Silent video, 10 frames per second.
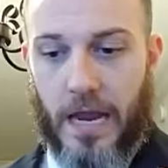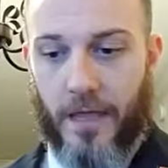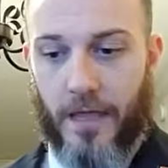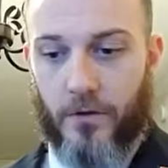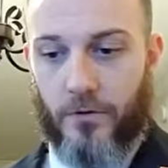and
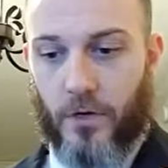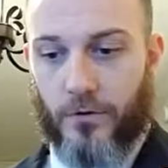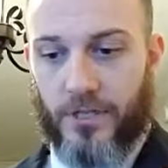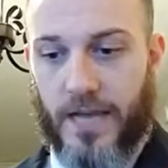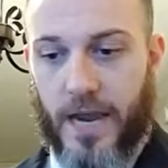that you
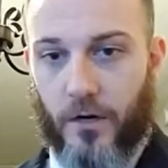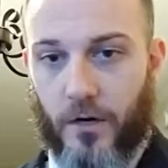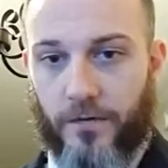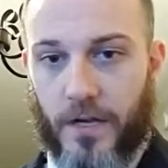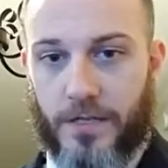don't
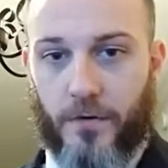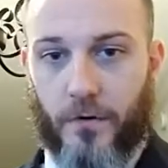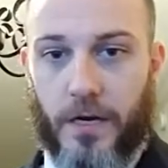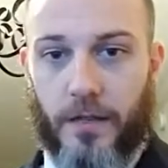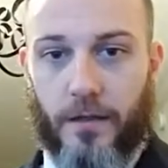sacrifice for
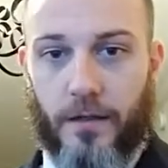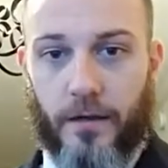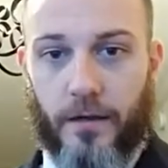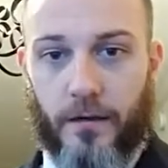anything.